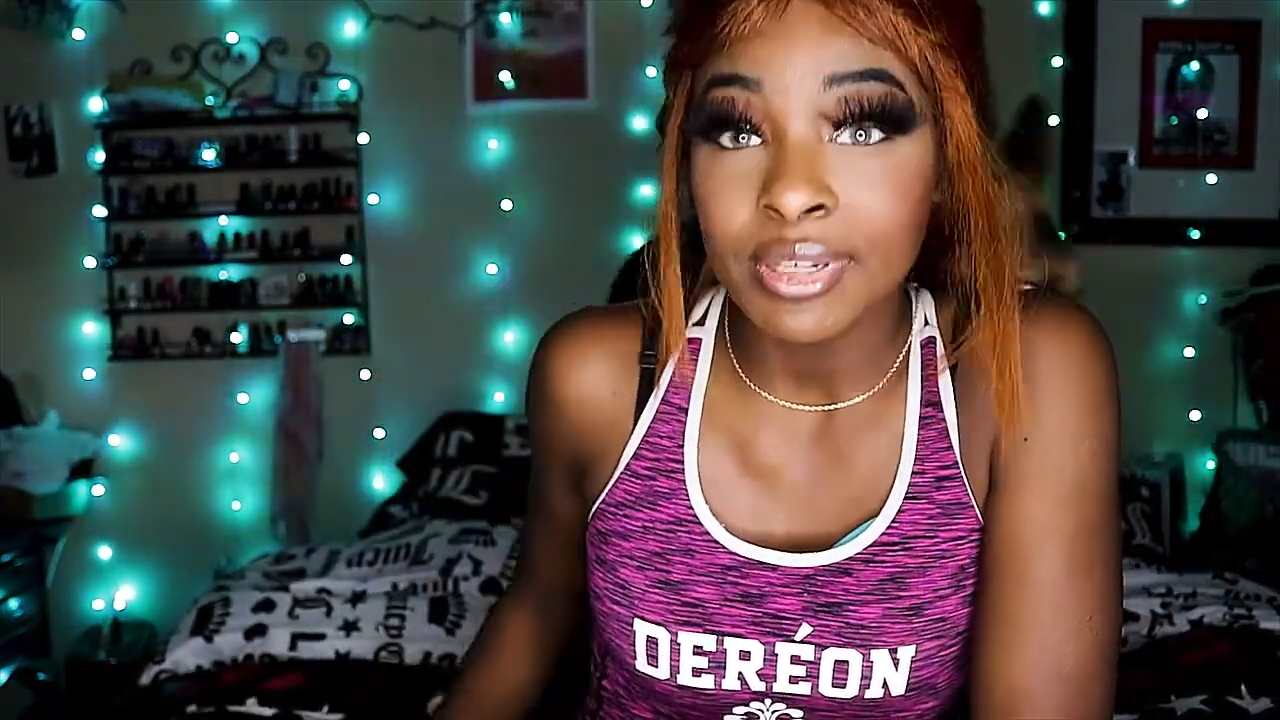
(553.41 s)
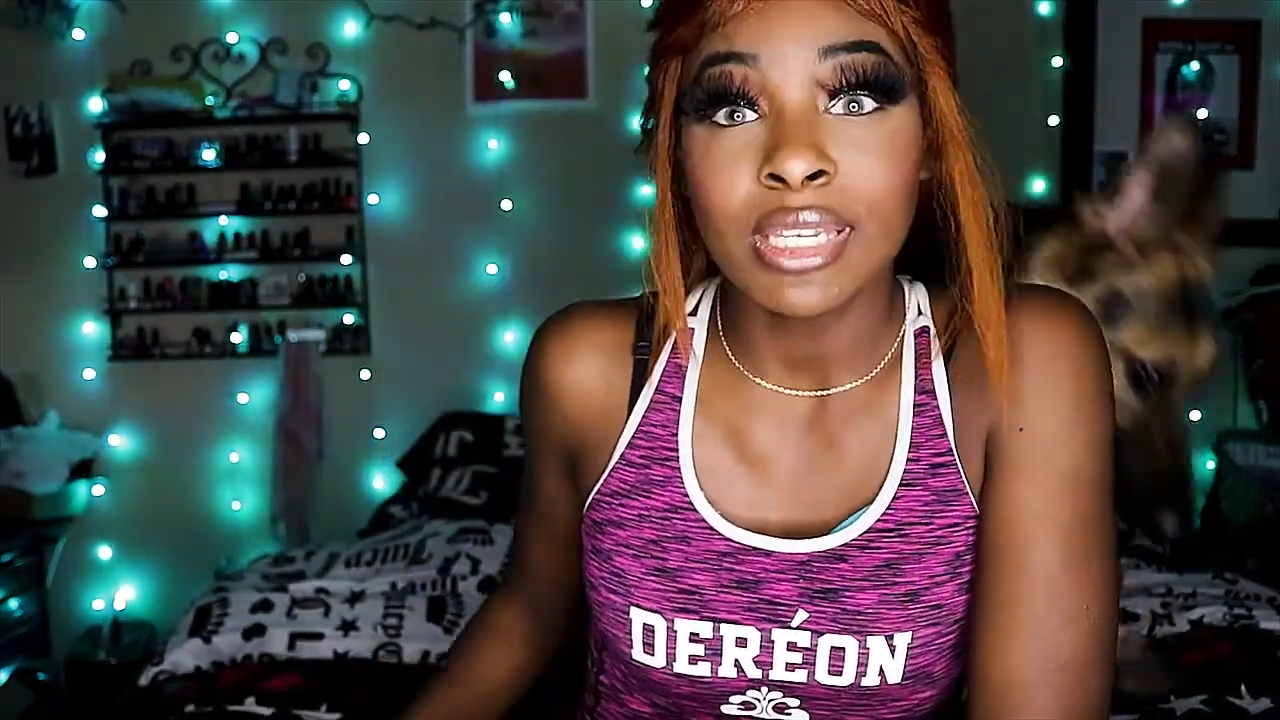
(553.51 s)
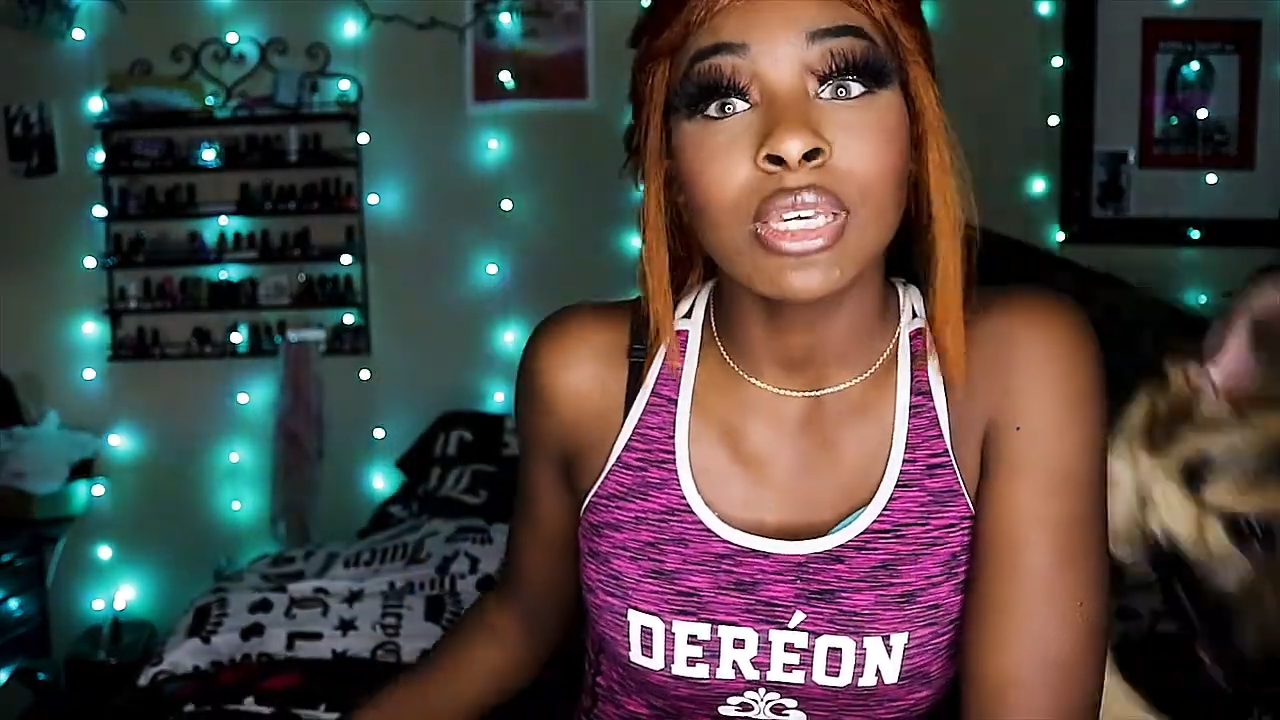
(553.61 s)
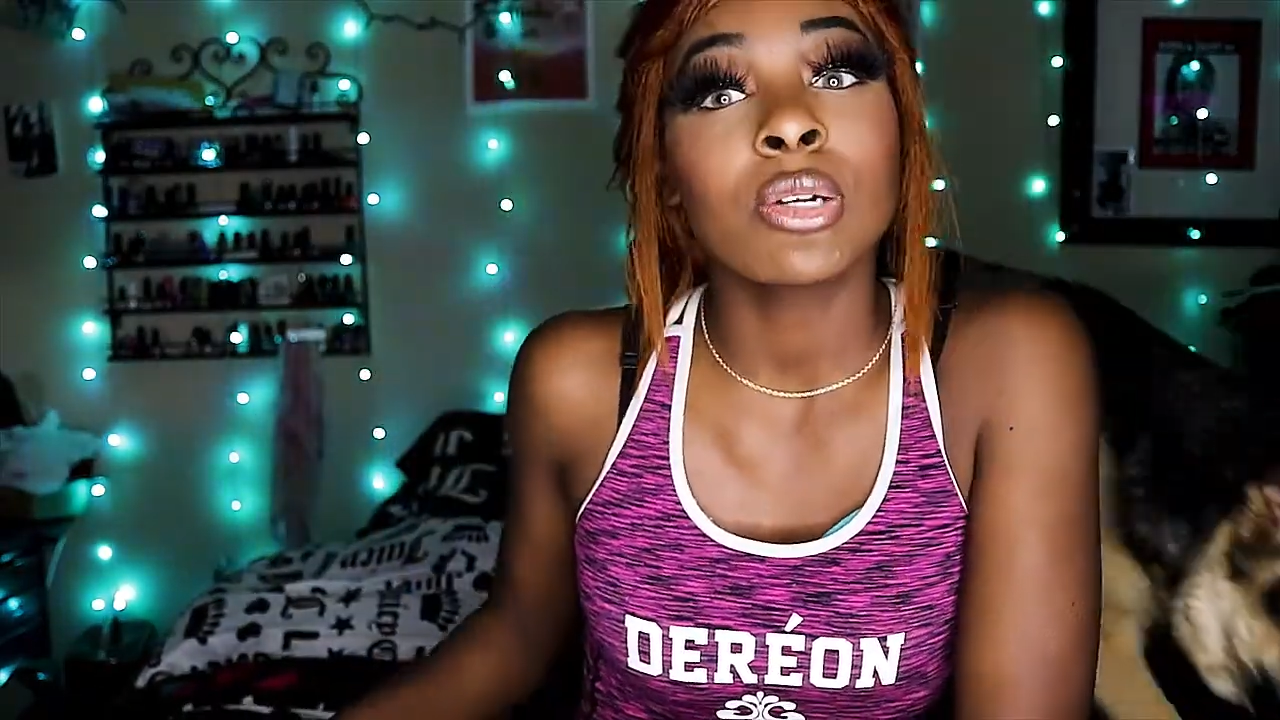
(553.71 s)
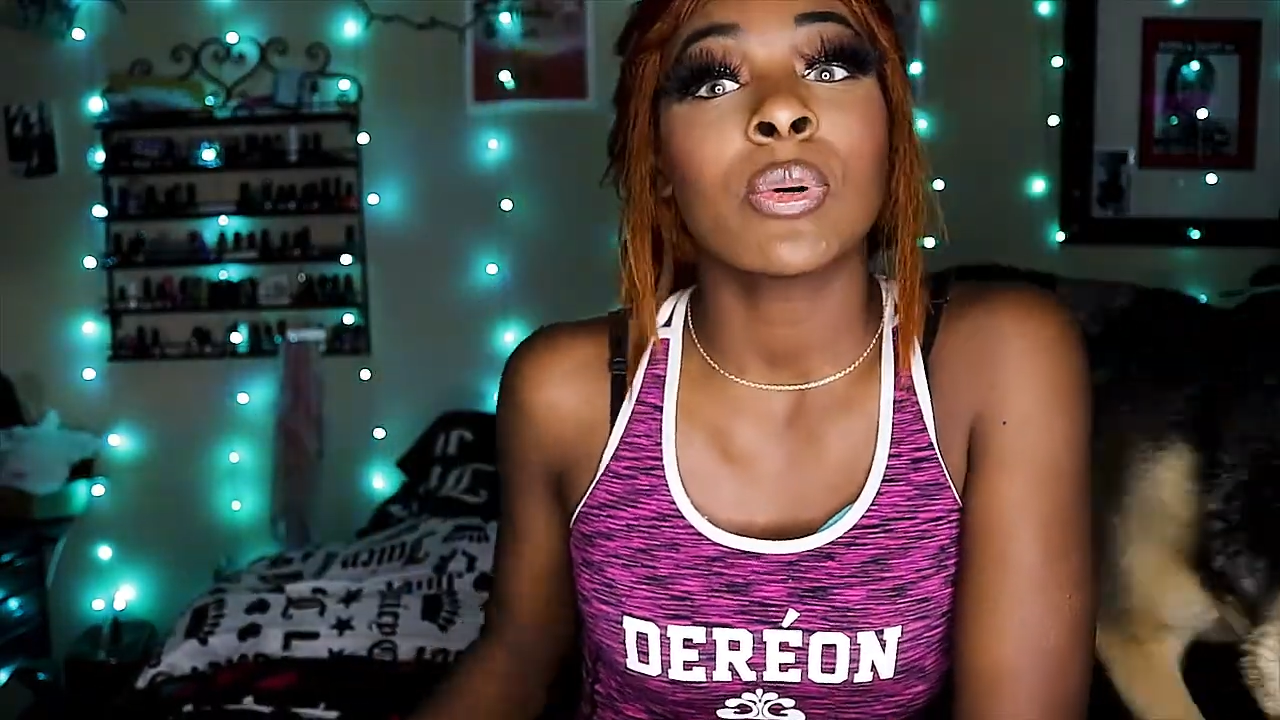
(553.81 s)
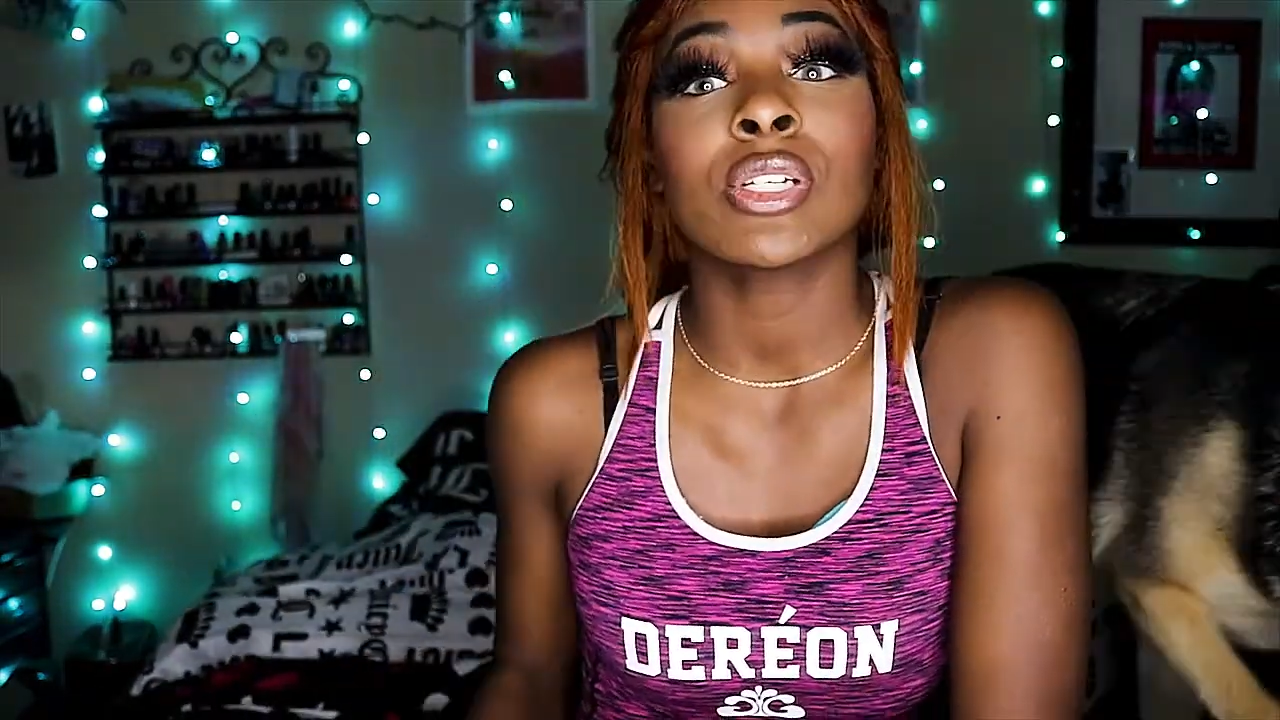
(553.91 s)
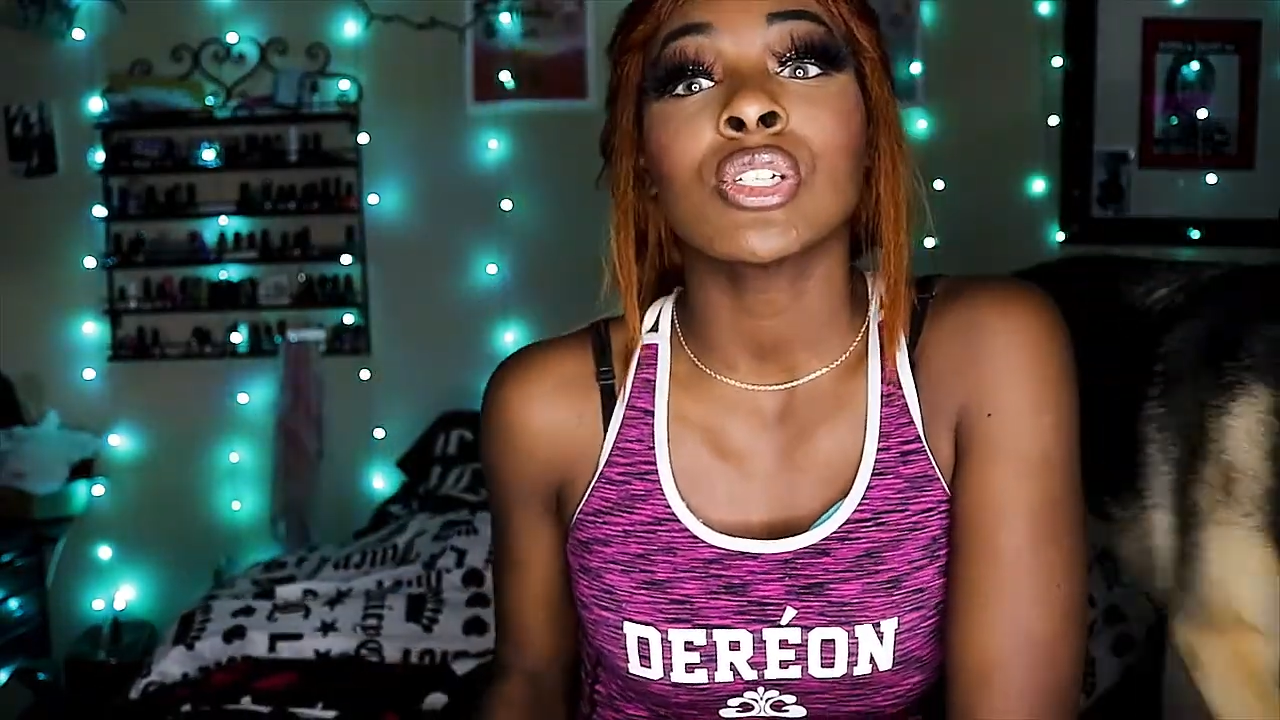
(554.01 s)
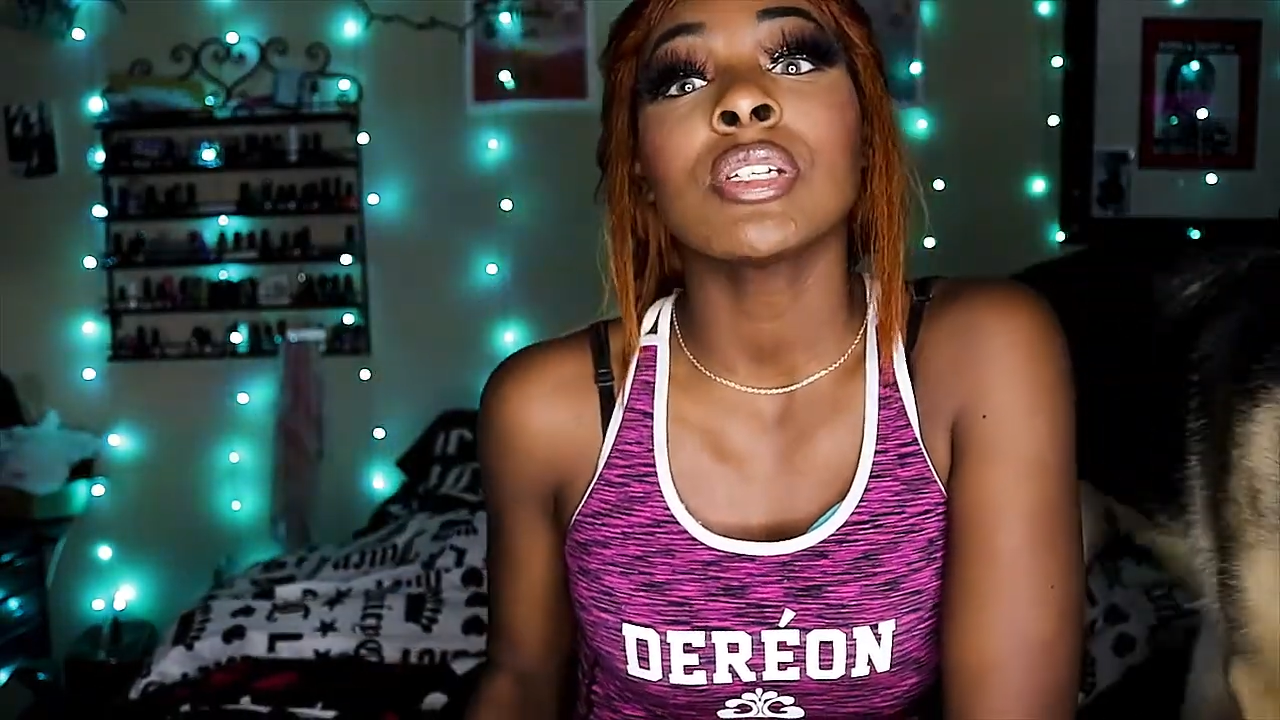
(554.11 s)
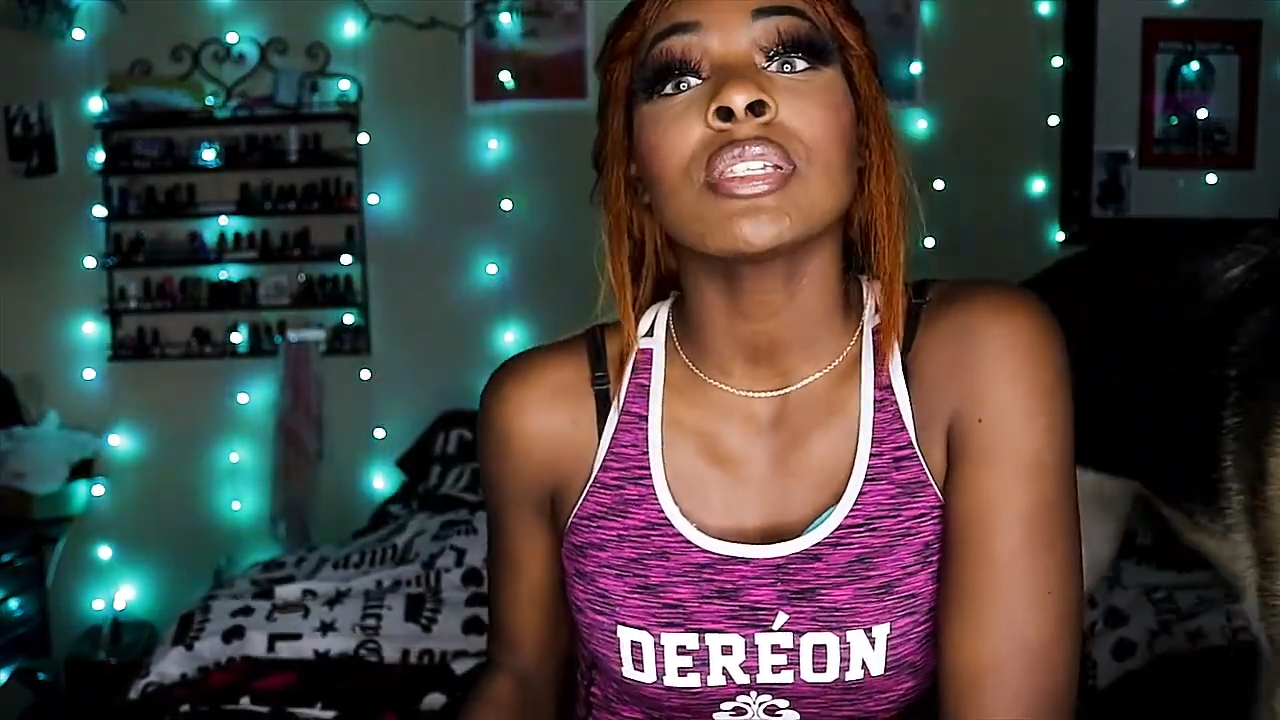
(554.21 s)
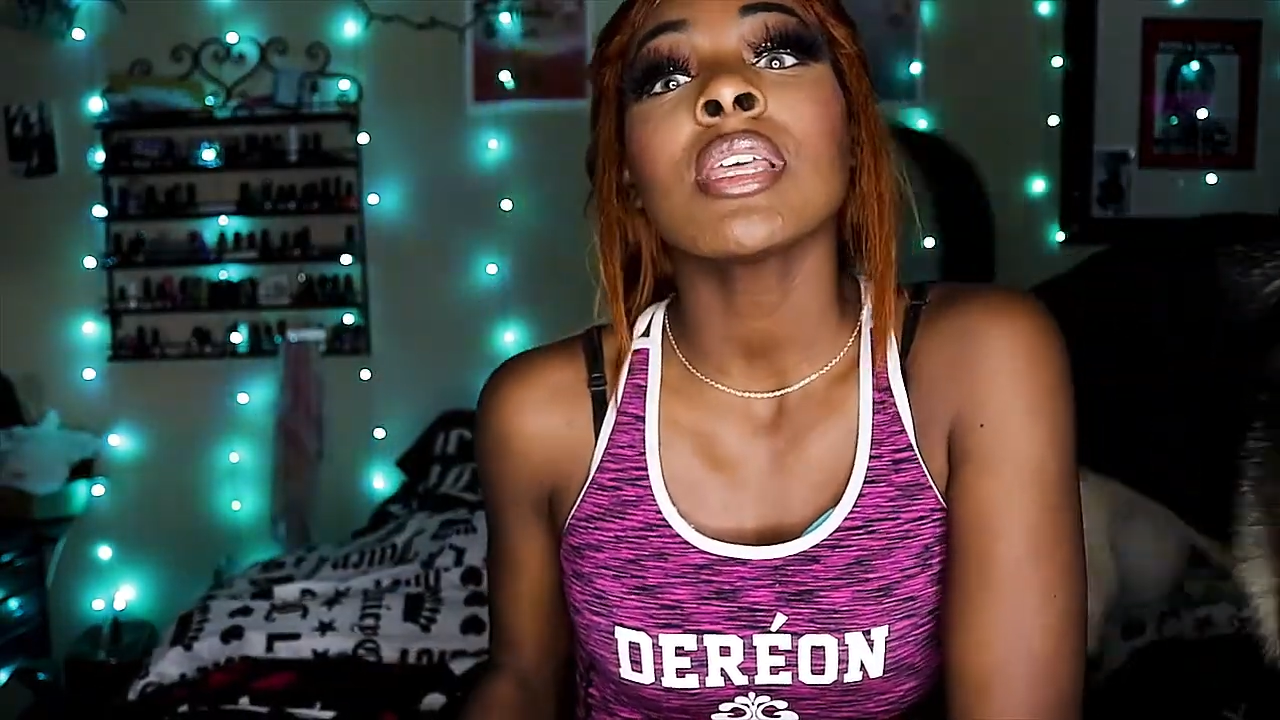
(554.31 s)
any
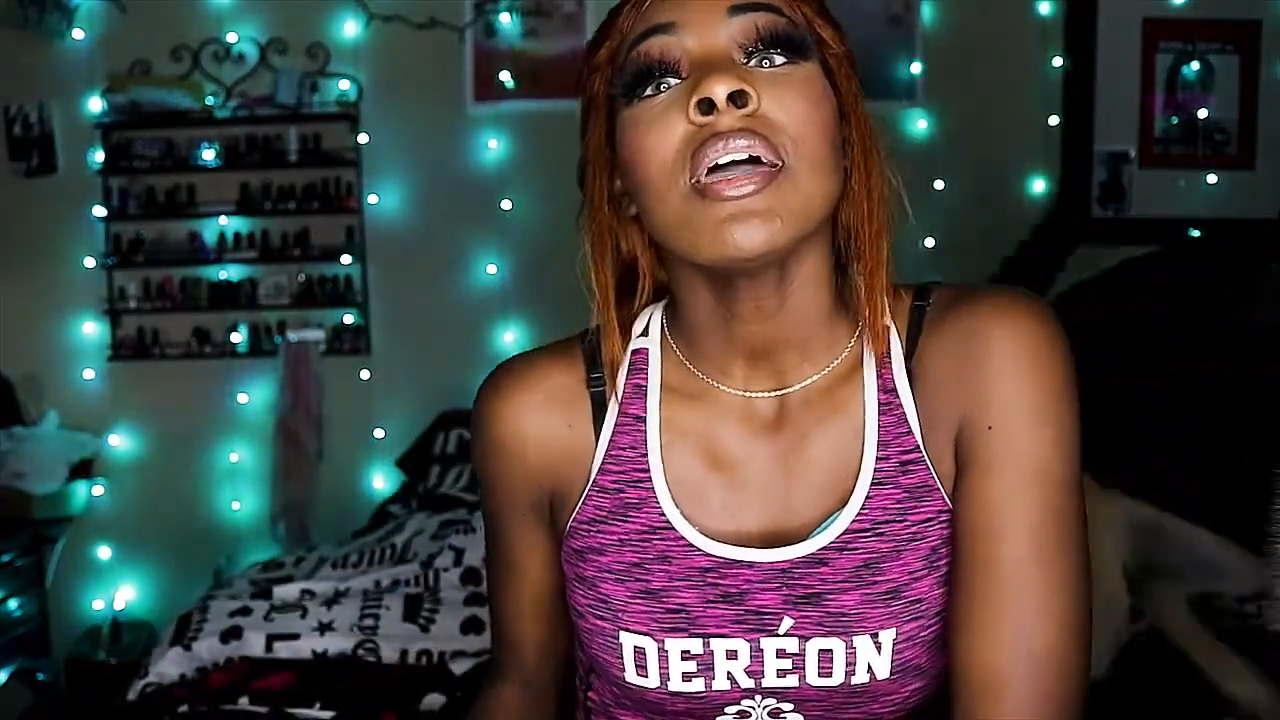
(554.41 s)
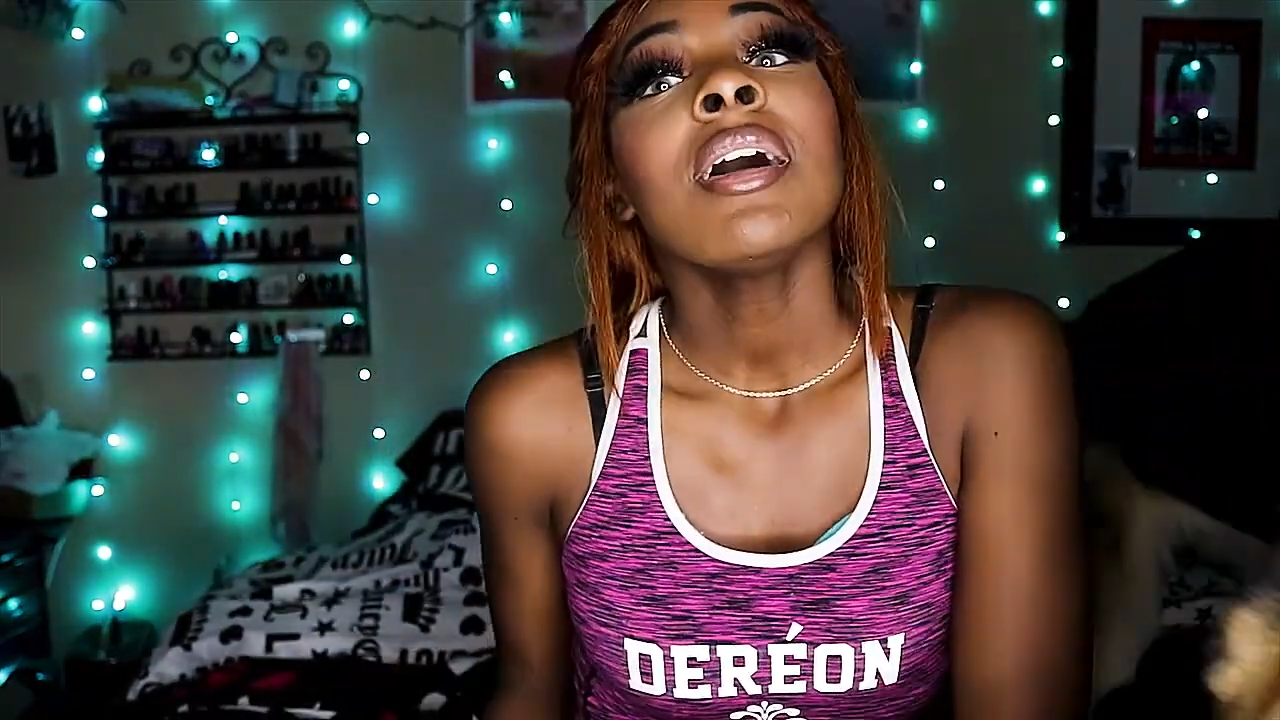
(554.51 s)
questions